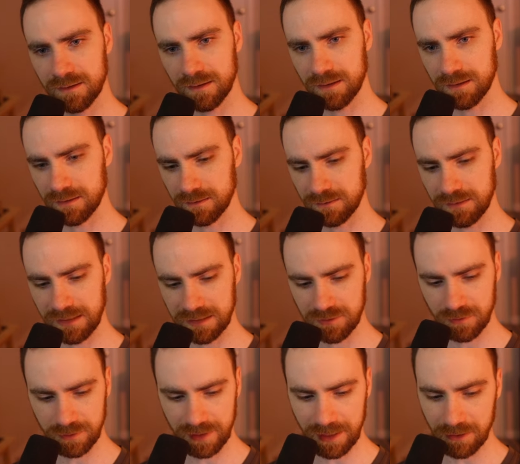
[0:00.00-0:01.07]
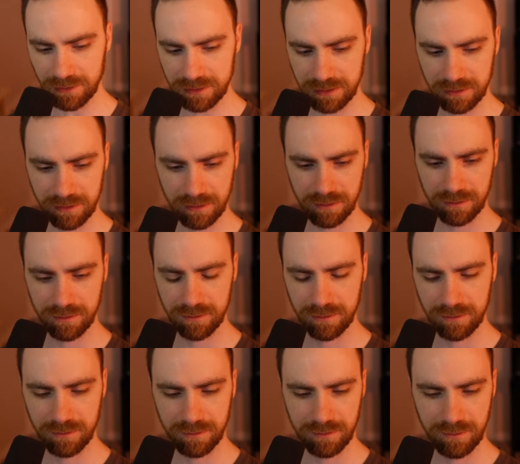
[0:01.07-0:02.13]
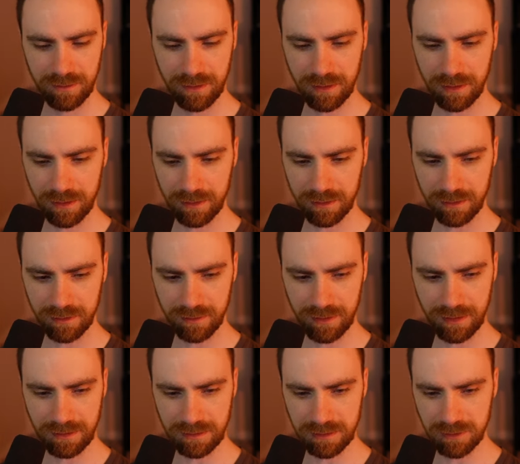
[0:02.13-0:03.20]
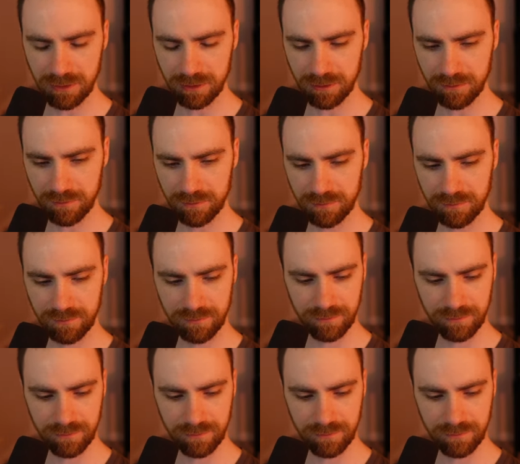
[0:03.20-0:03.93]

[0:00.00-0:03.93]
That's without any sort of